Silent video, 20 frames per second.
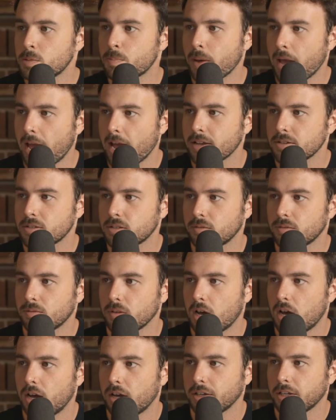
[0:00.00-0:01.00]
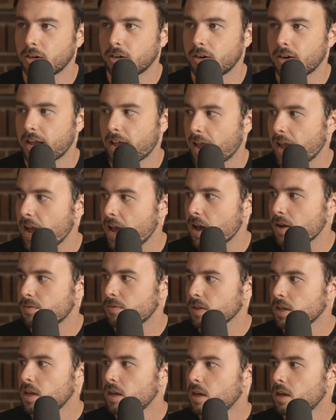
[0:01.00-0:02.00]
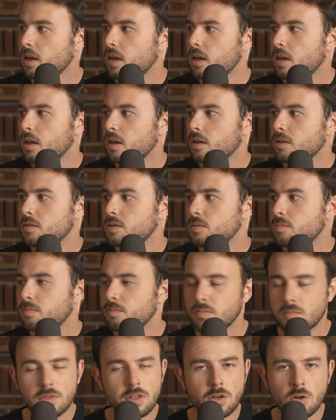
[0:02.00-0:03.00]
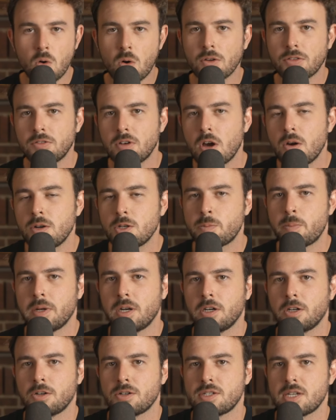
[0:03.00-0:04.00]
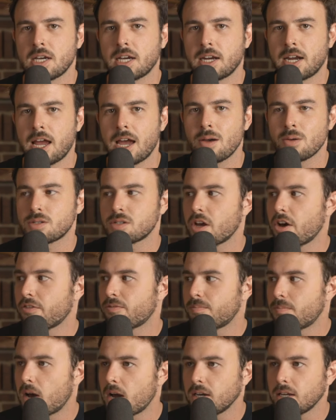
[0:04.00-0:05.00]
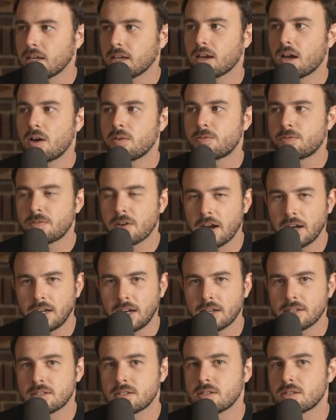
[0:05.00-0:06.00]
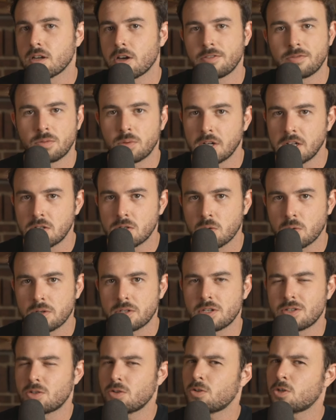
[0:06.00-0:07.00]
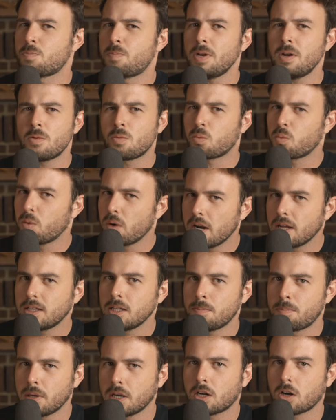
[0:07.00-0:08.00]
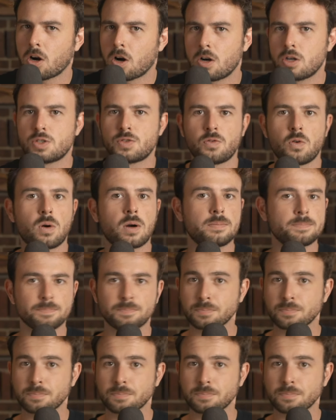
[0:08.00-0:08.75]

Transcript: past uh, year and a half the North Node has been in your second house of money, of finances, of resources. So there's been a really big urge for